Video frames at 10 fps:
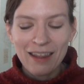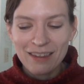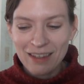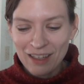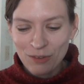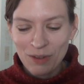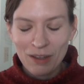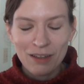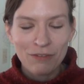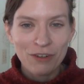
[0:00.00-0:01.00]
that's
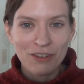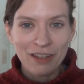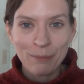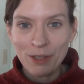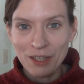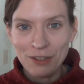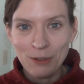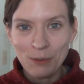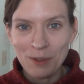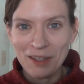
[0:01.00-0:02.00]
the first thing I'm going to do